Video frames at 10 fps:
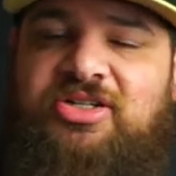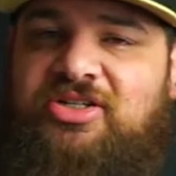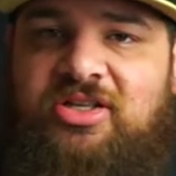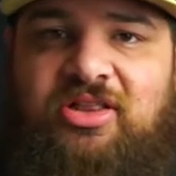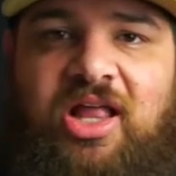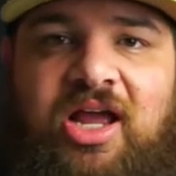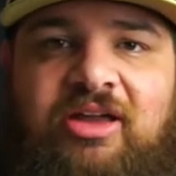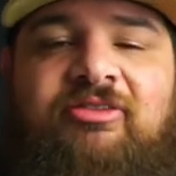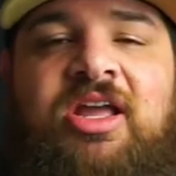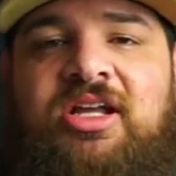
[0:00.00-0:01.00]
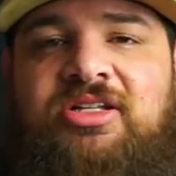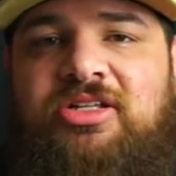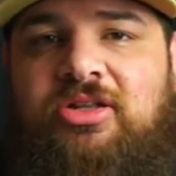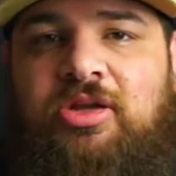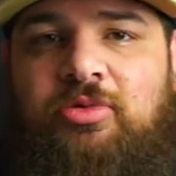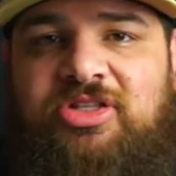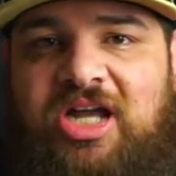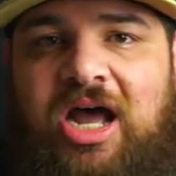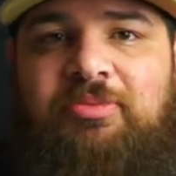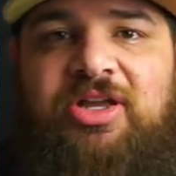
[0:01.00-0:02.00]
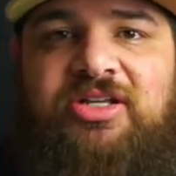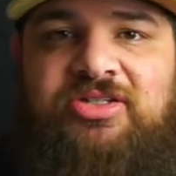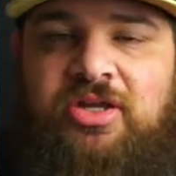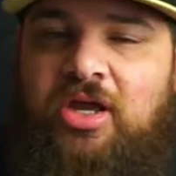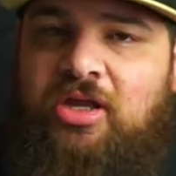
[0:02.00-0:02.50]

just in life, dealing with topics.